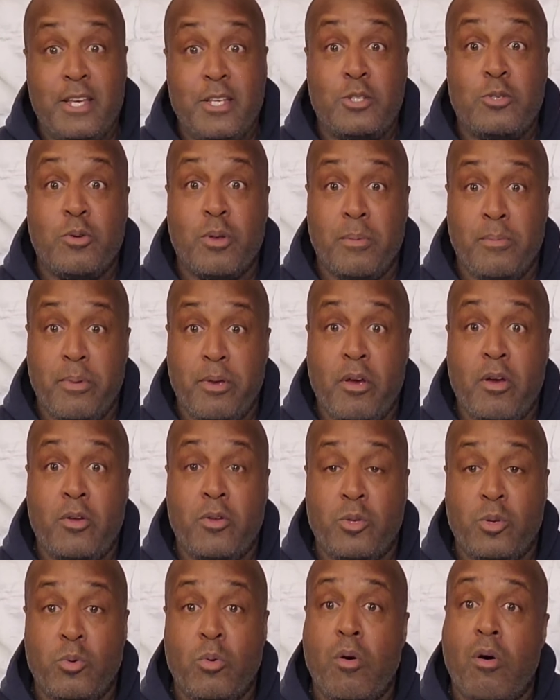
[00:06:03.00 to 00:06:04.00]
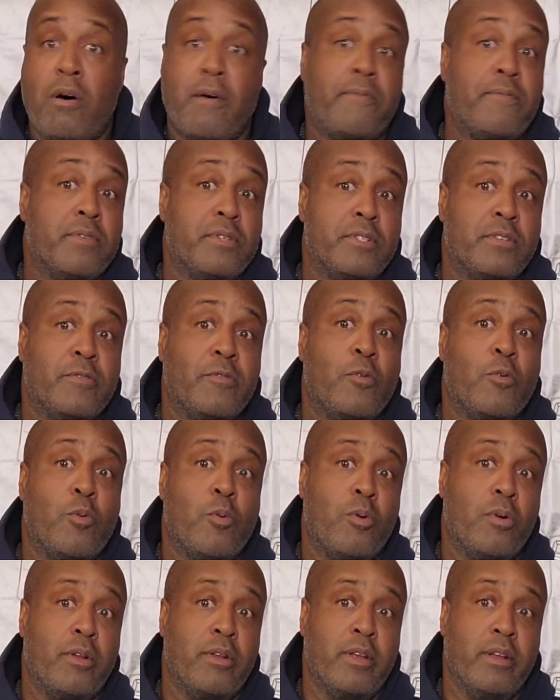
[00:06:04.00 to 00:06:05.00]
he is going to be our new offensive
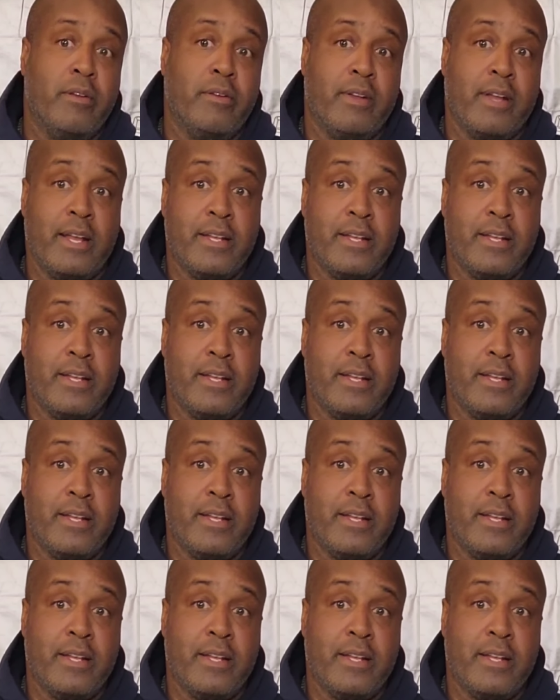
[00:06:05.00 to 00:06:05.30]
coordinator,